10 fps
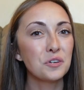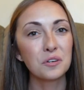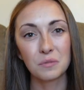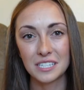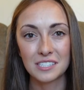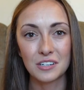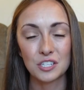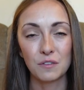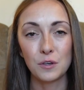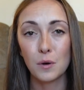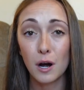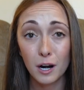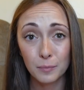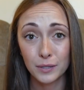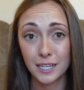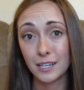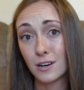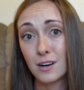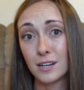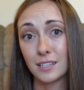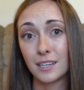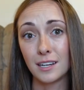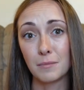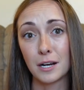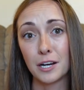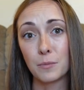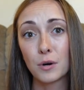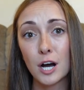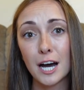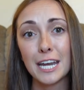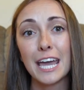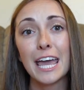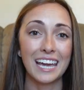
do your research if you are planning on getting married abroad